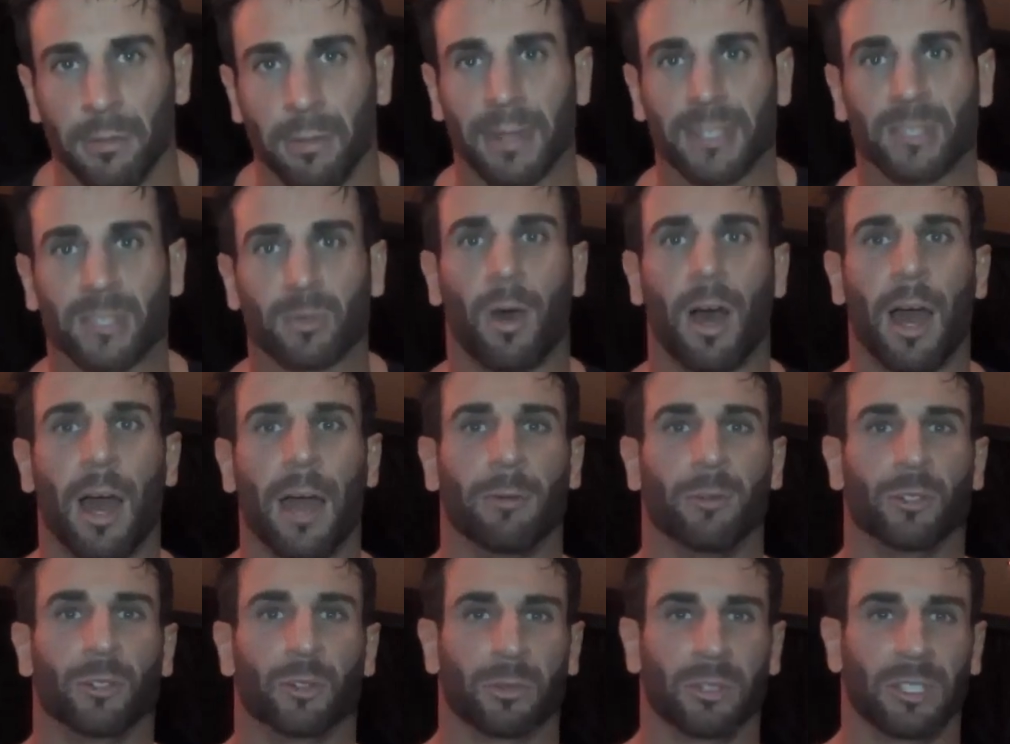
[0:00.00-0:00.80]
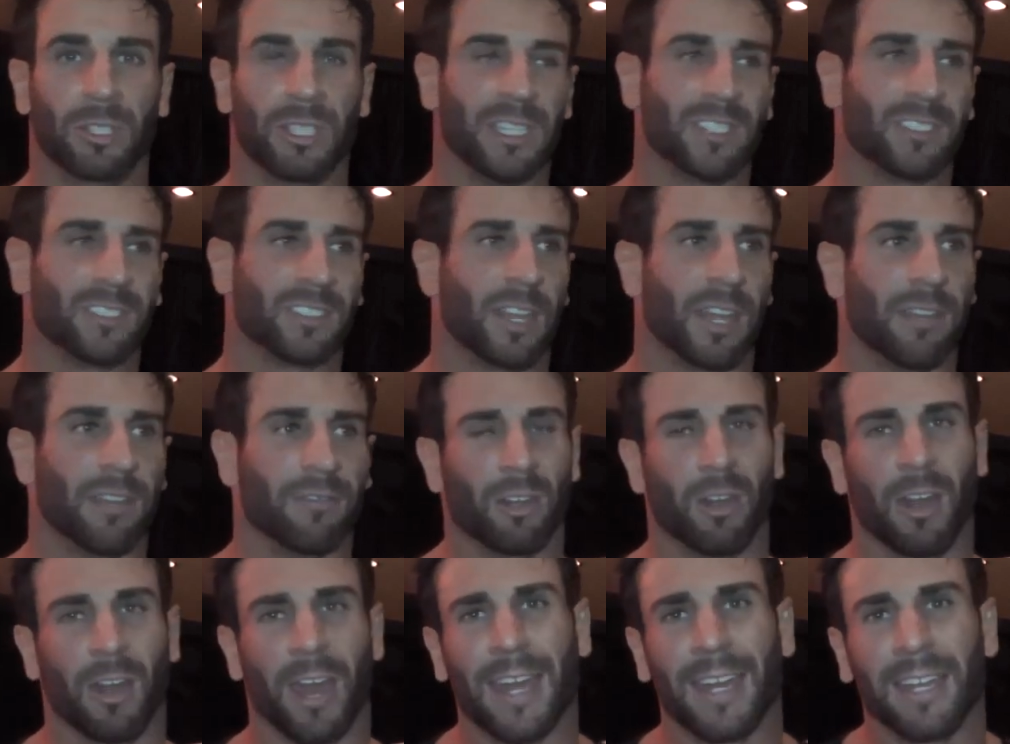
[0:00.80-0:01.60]
That's why I was released, and I, you
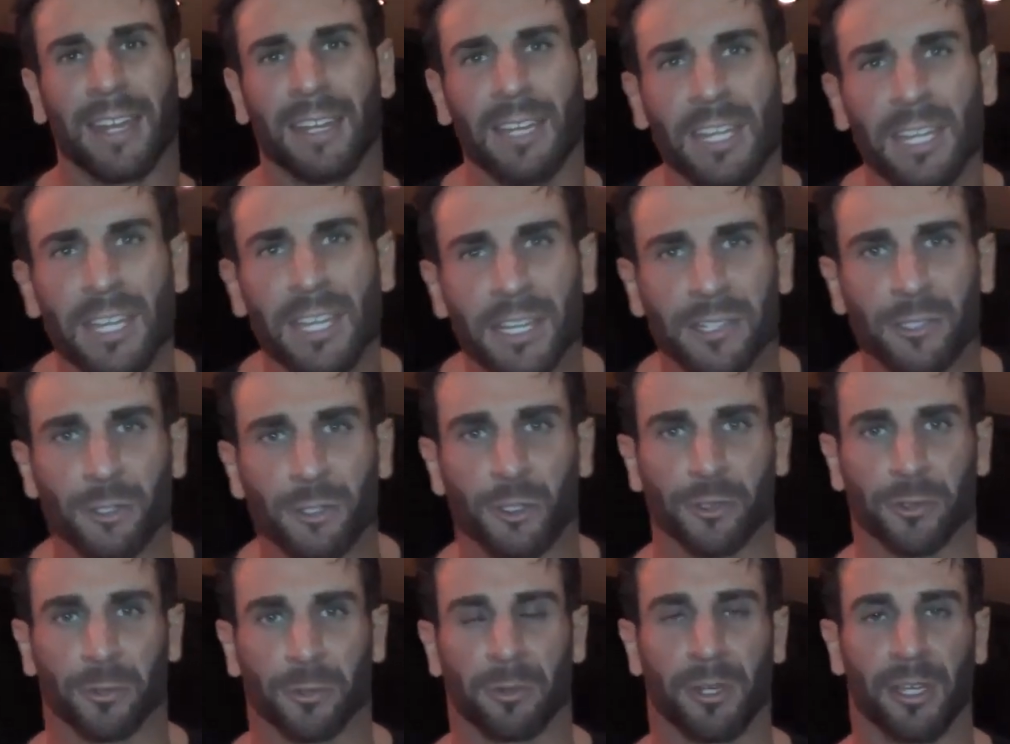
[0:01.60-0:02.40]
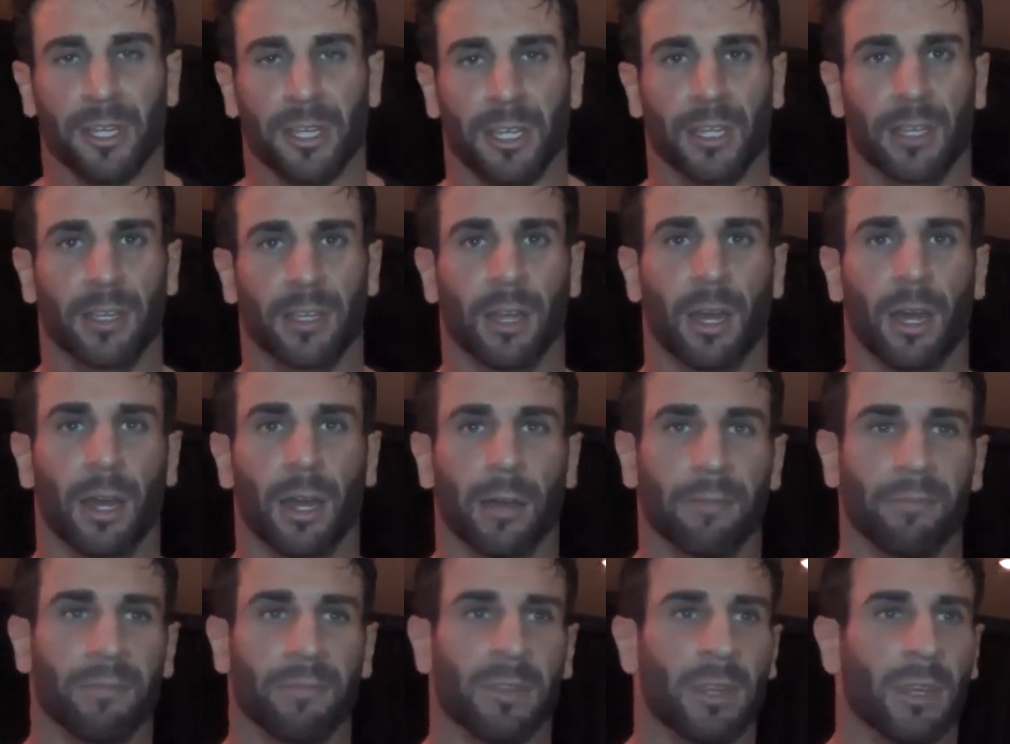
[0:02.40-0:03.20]
know, I had a knee injury, and
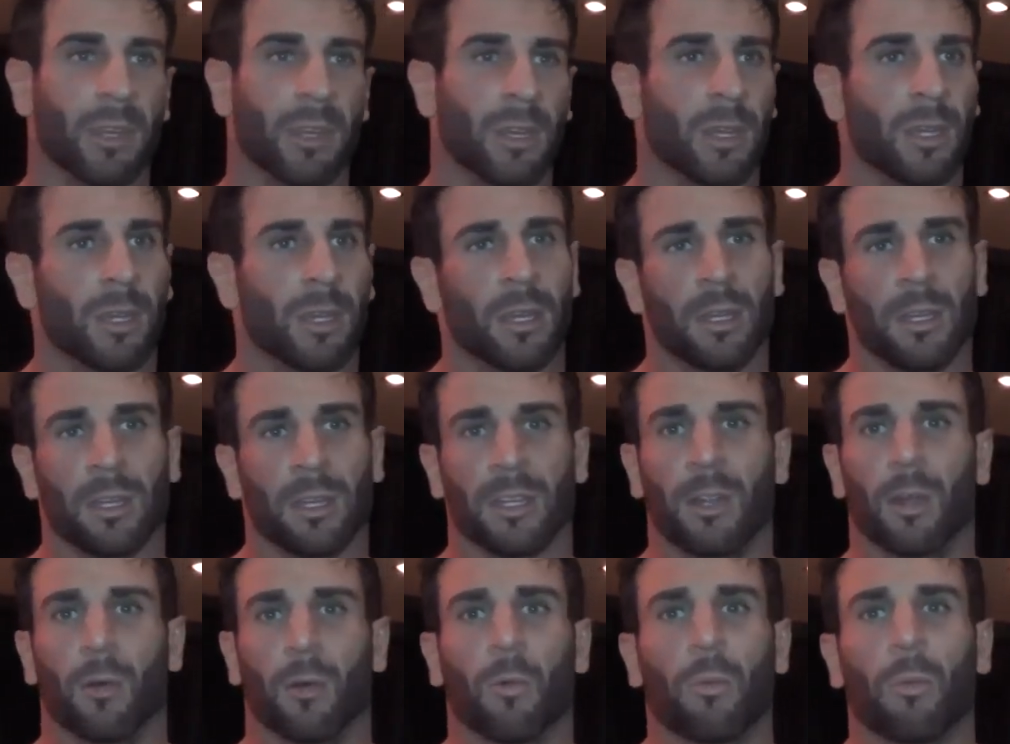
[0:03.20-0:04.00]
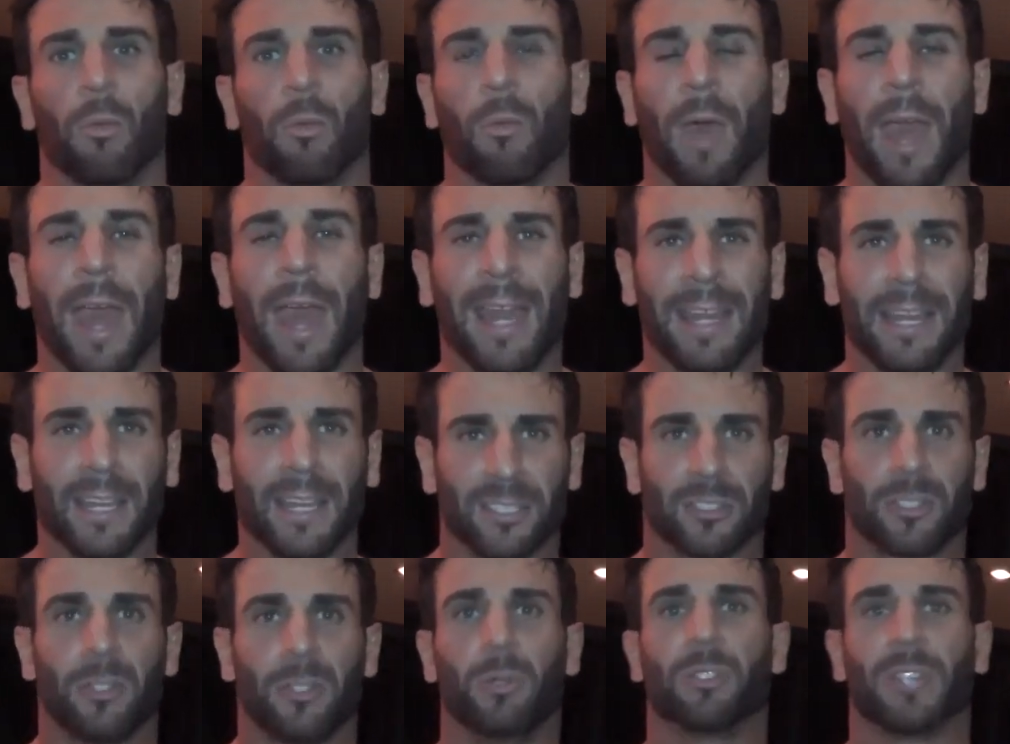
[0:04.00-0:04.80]
um, you know, any
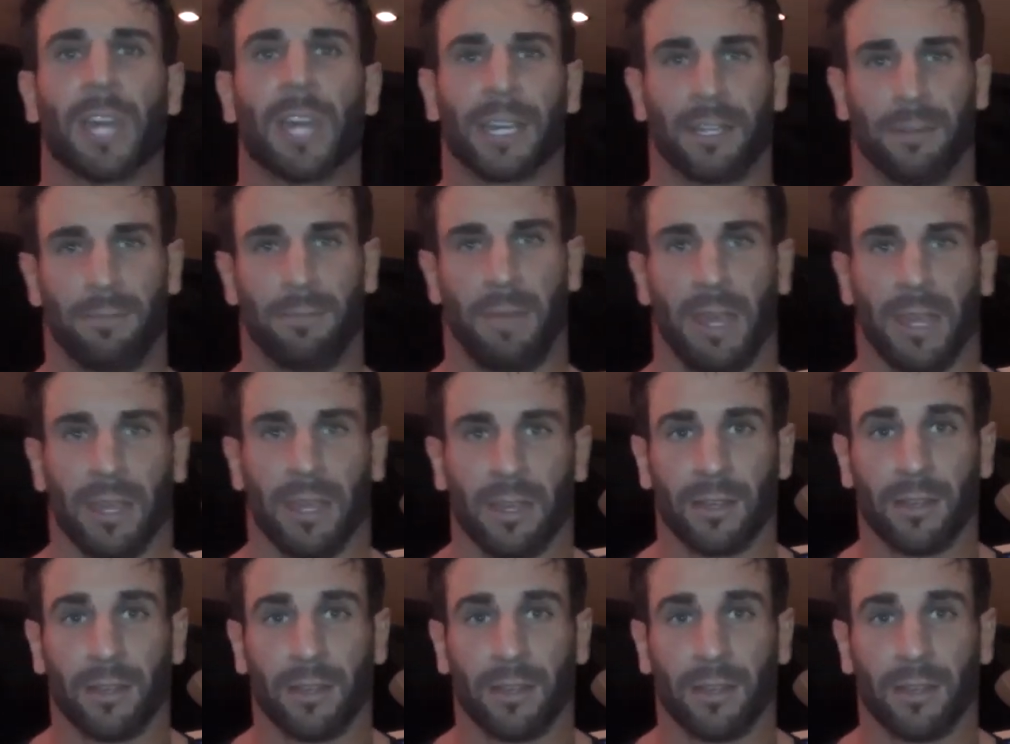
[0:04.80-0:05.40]
excuse I could make.